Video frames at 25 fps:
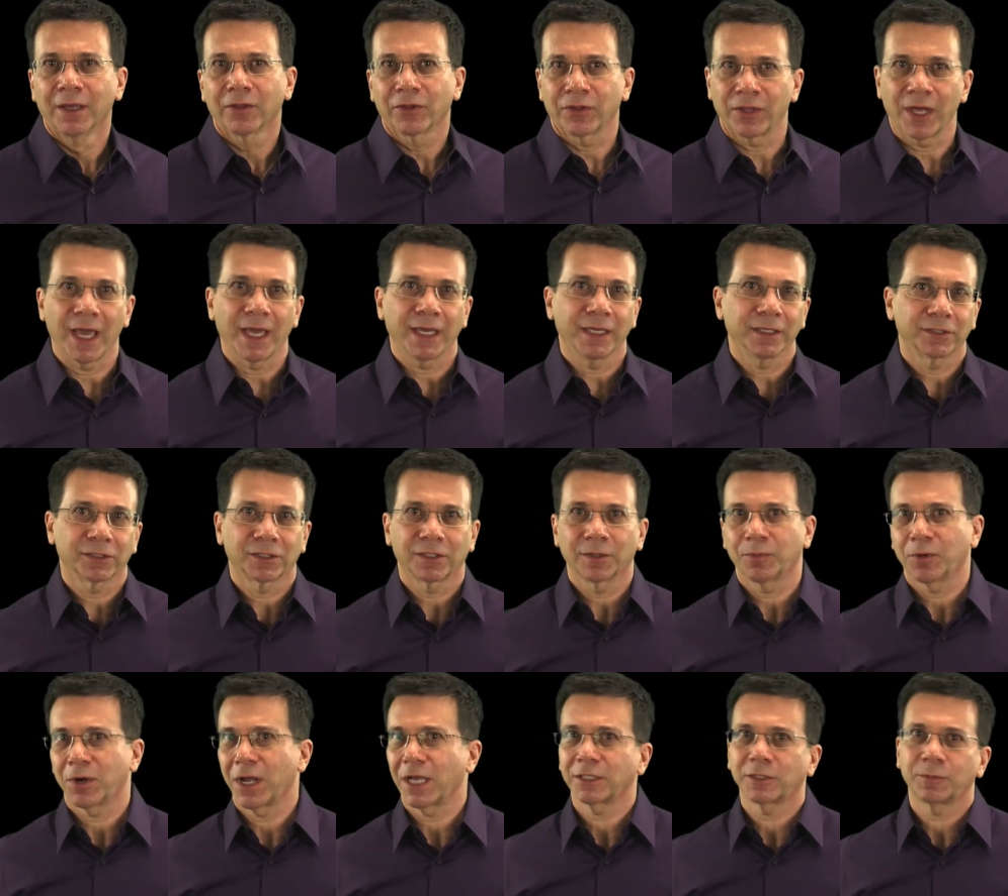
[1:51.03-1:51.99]
Thanks,
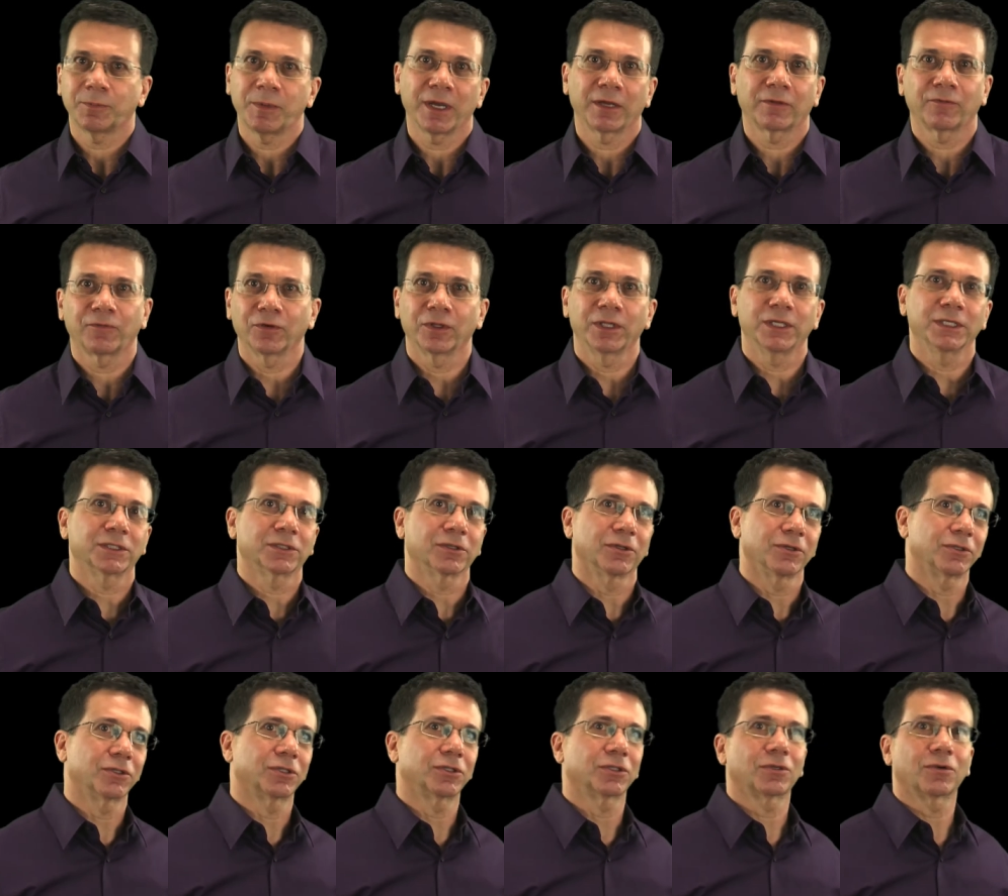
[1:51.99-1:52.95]
the prospect for this
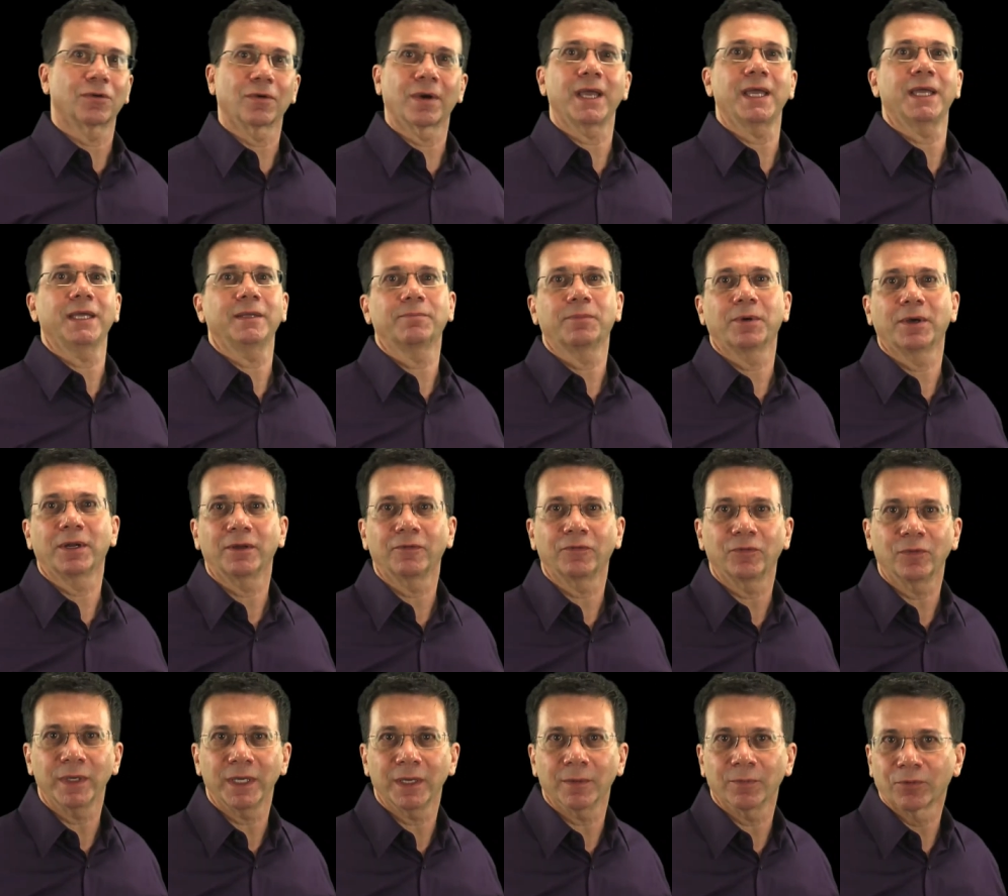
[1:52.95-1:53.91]
looks great, but
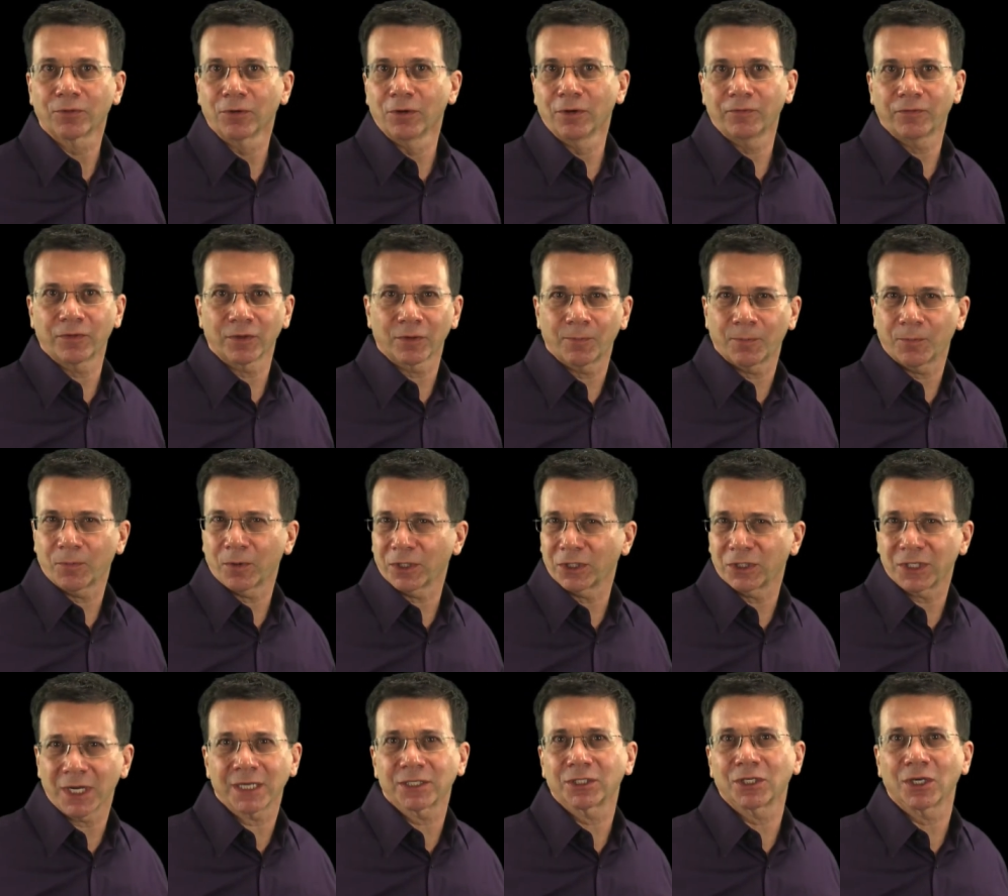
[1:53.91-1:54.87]
if we improve the
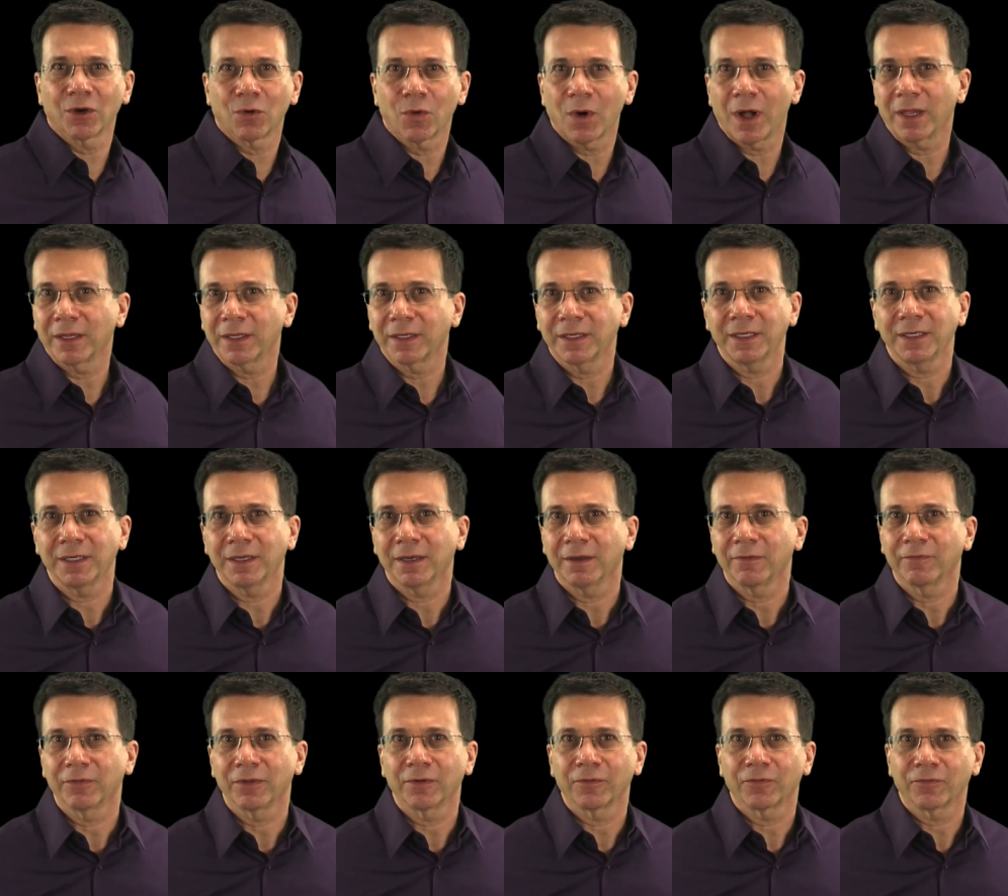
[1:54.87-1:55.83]
production quality
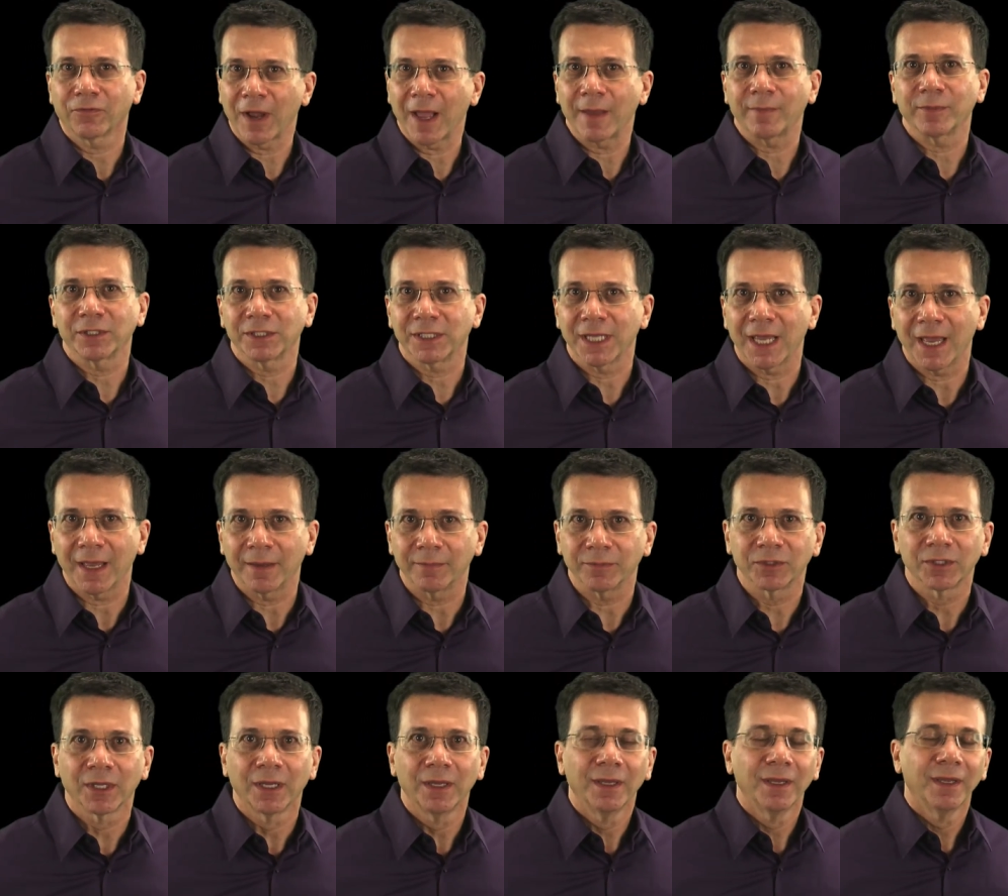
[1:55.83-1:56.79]
of the
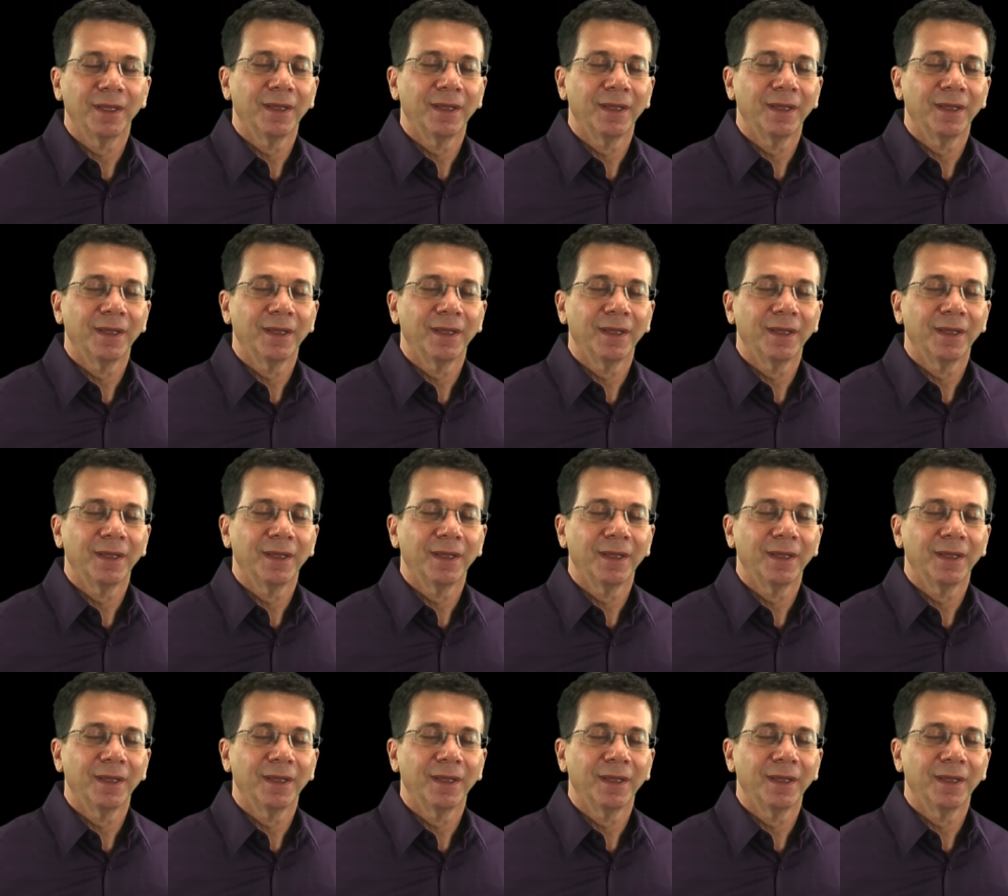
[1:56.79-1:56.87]
framazams,